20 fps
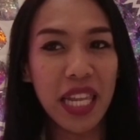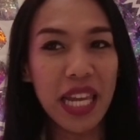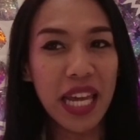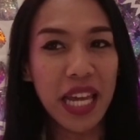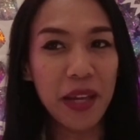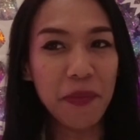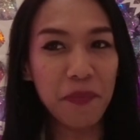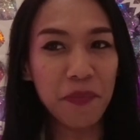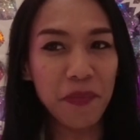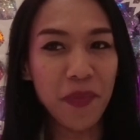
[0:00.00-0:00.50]

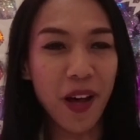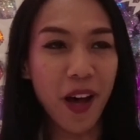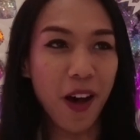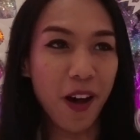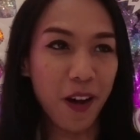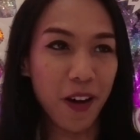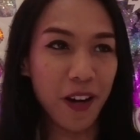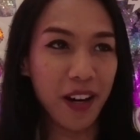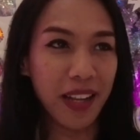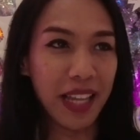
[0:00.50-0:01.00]
they
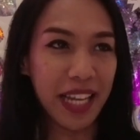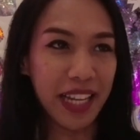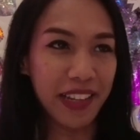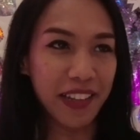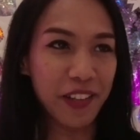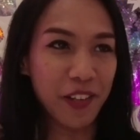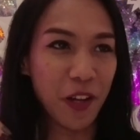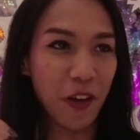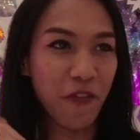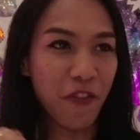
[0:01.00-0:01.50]
are like,
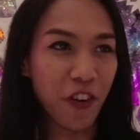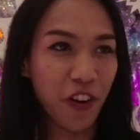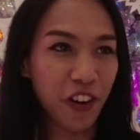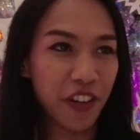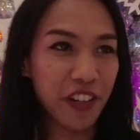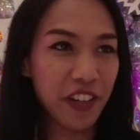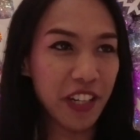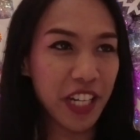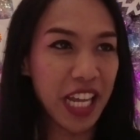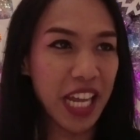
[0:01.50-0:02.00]
you know,
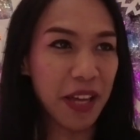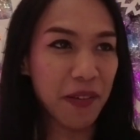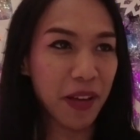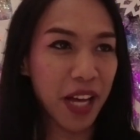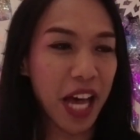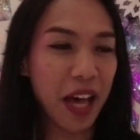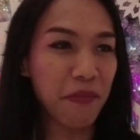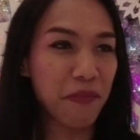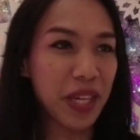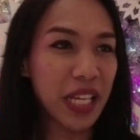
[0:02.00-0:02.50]
foreigner
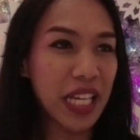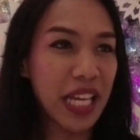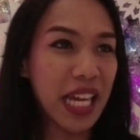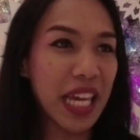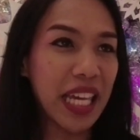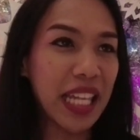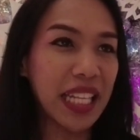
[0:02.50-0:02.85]
came coming